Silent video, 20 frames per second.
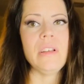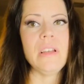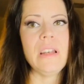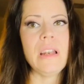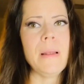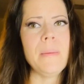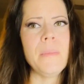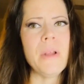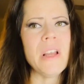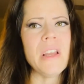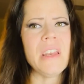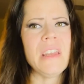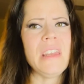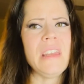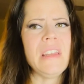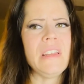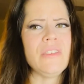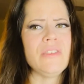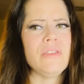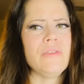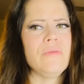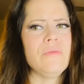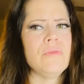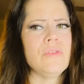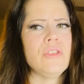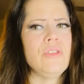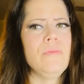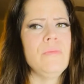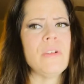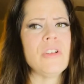And I'm not going to get into
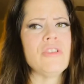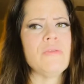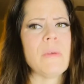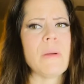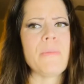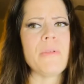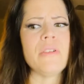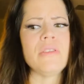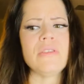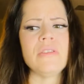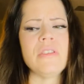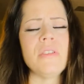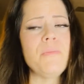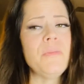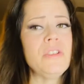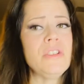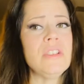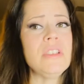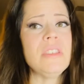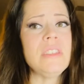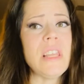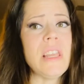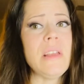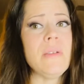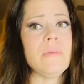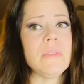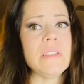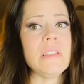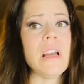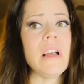too much of my personal stuff, but just say it
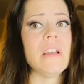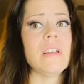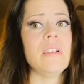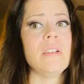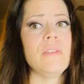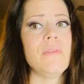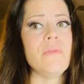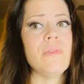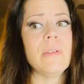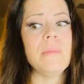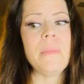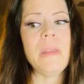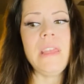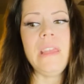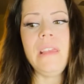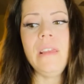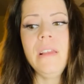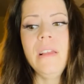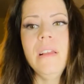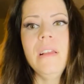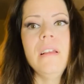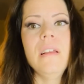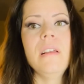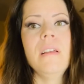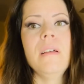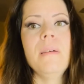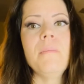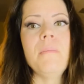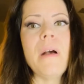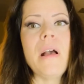was not good for me,
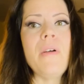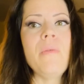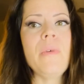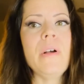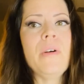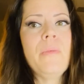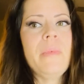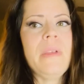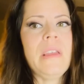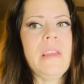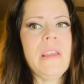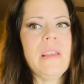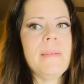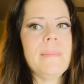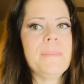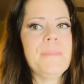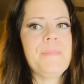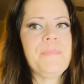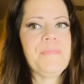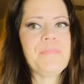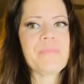my well-being.